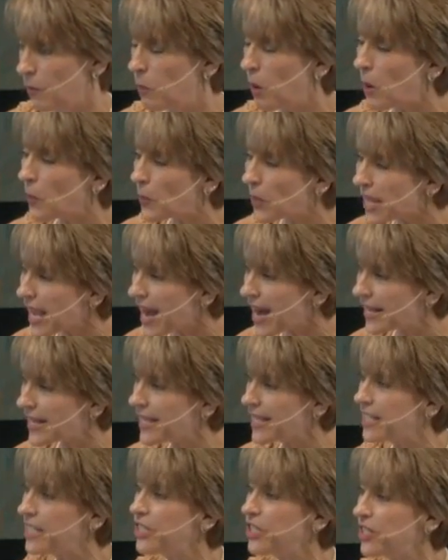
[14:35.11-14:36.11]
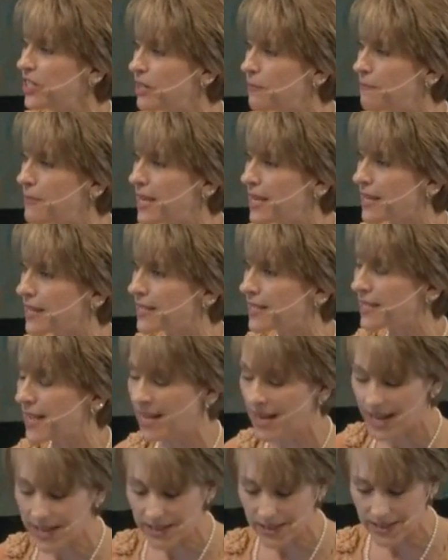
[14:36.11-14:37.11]
what we add into the mix.
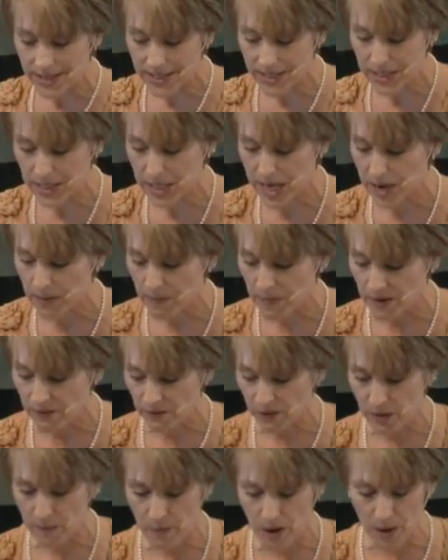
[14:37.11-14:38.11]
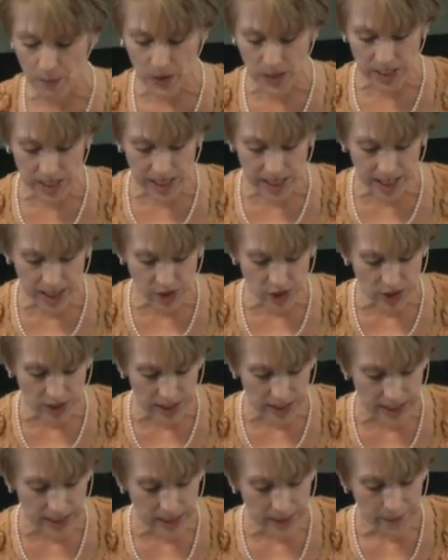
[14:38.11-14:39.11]
I like this statement from Barbara
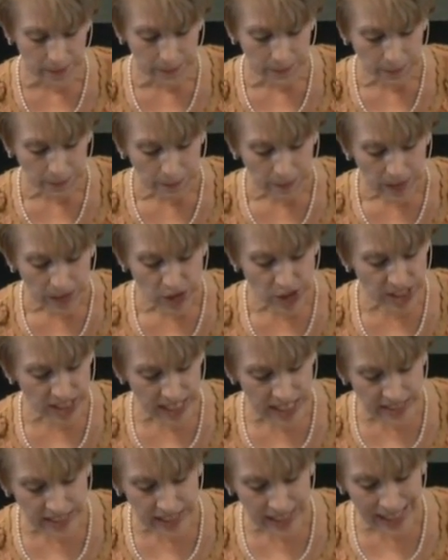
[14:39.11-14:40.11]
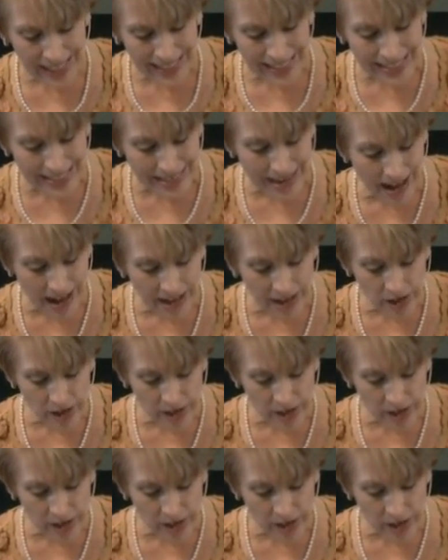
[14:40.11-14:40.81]
DeAngelis. She says, It's not